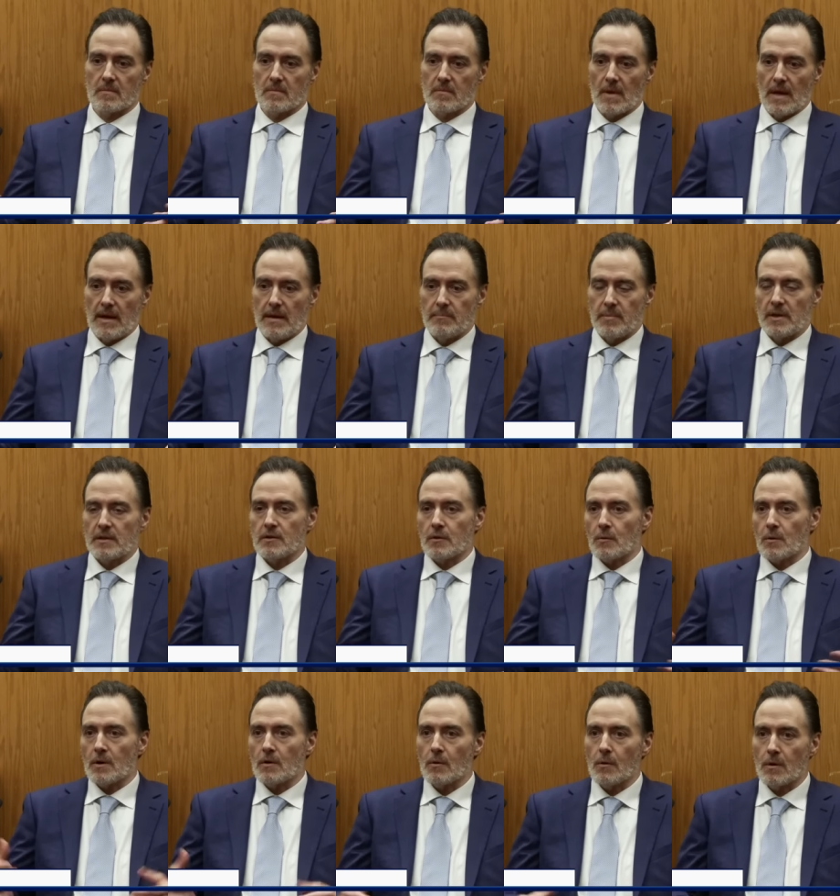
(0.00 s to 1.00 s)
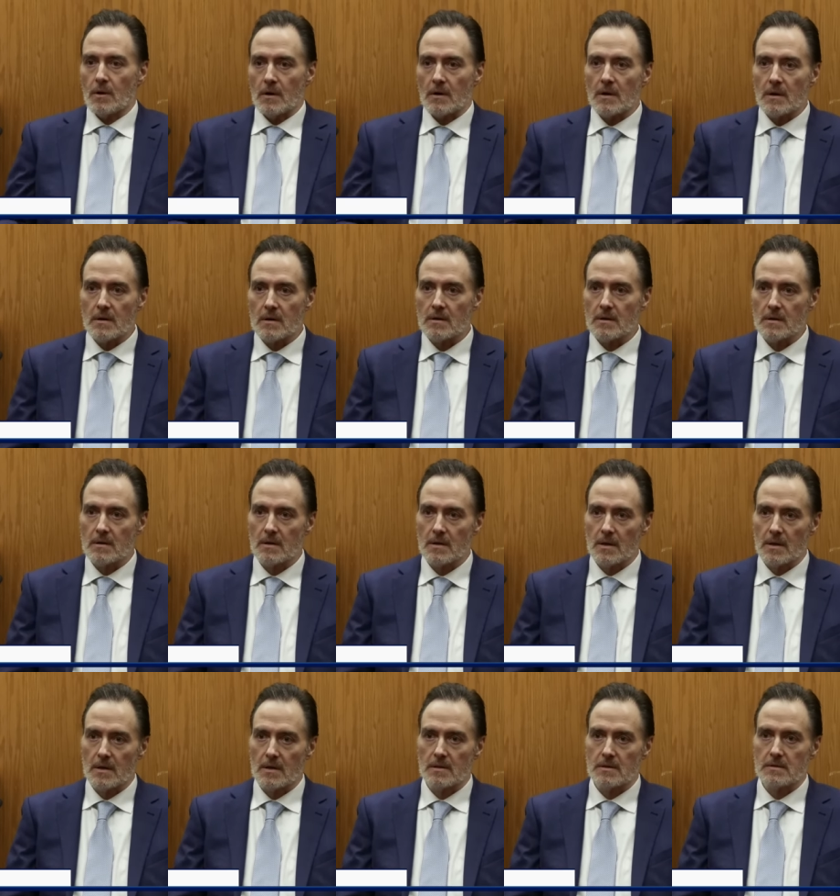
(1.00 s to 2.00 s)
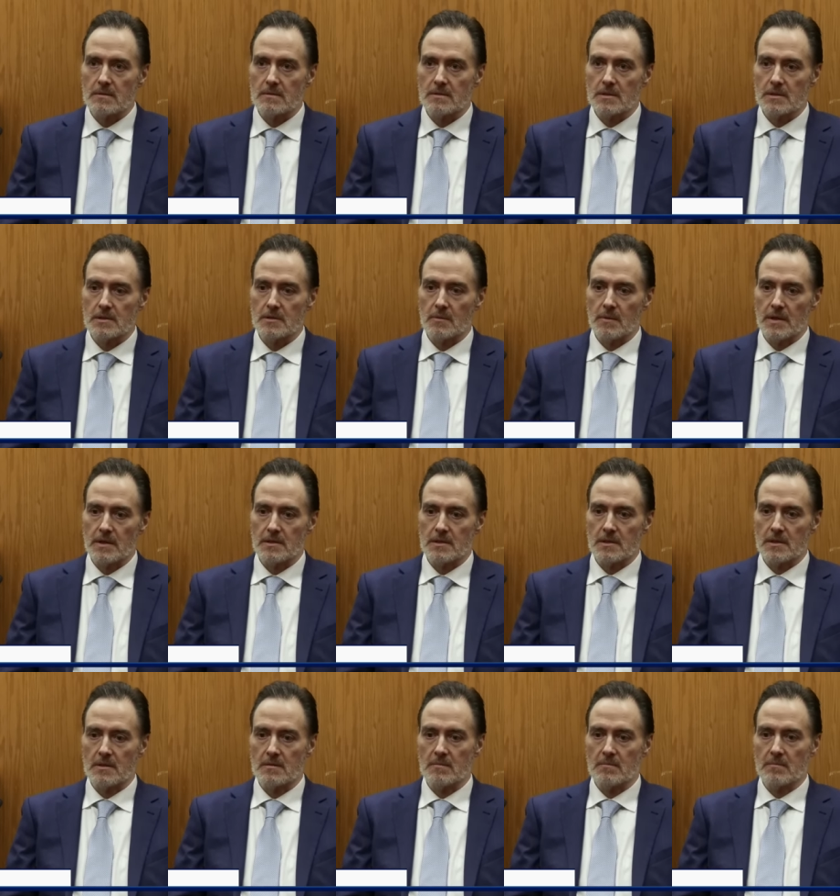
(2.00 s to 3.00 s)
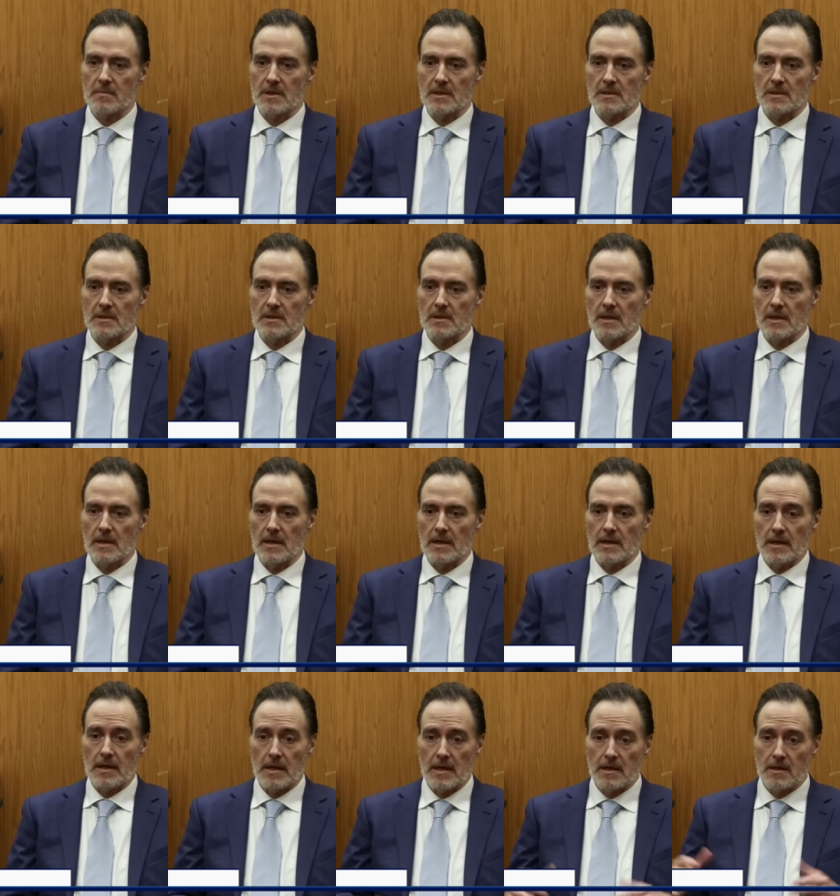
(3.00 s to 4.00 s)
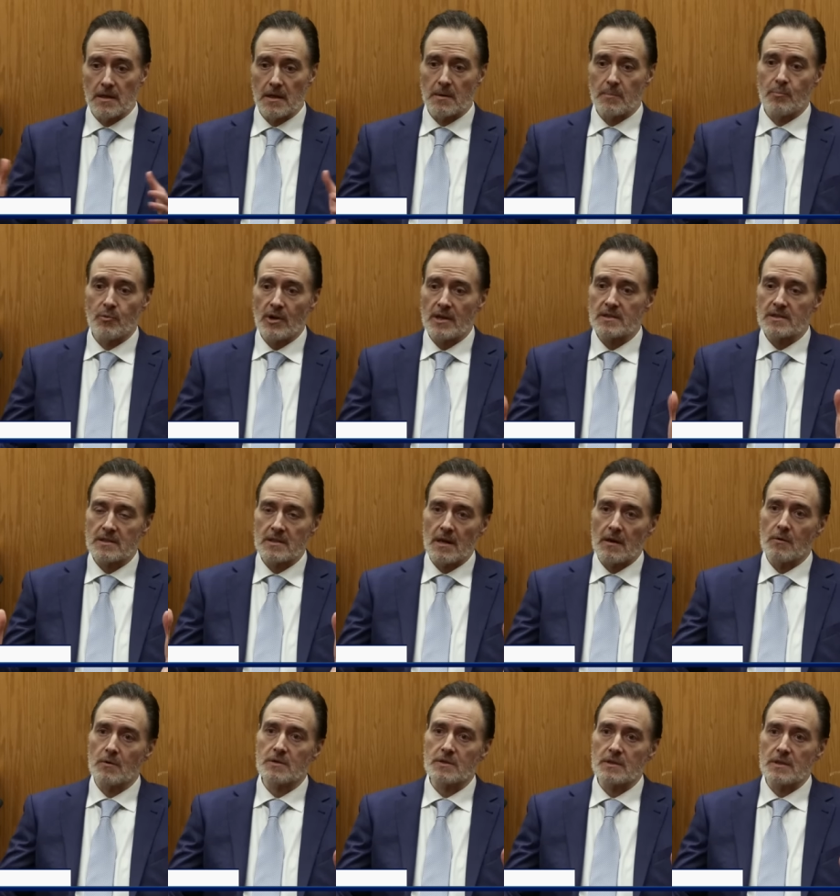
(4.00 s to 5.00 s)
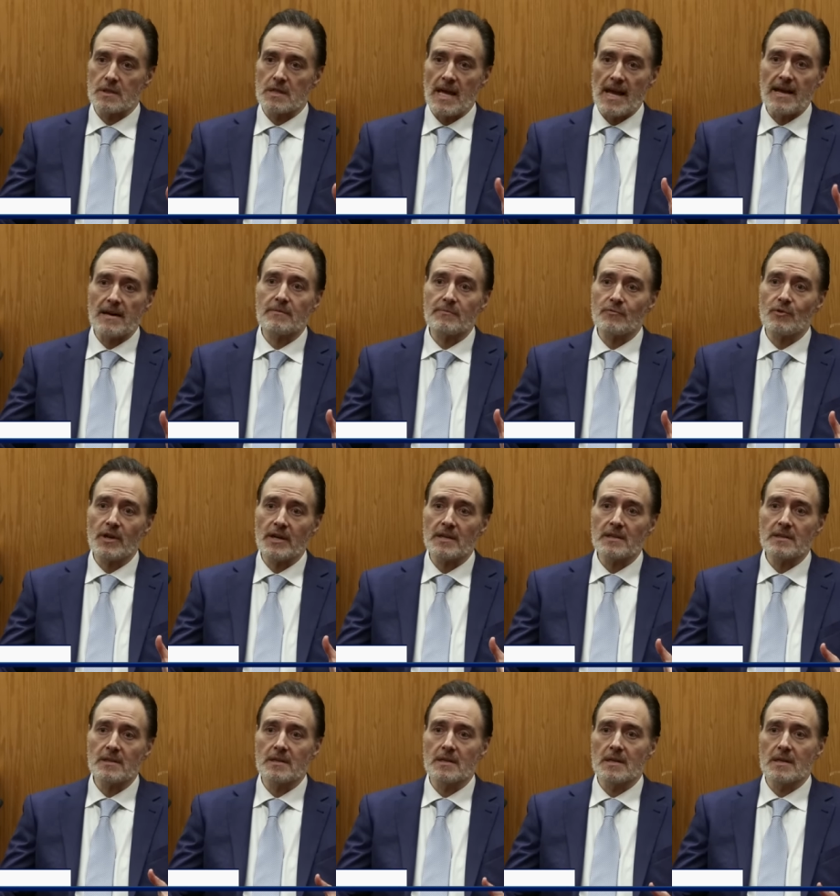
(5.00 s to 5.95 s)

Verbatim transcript: I've been through a horror uh, situation, but uh, in their presence, I wasn't that afraid,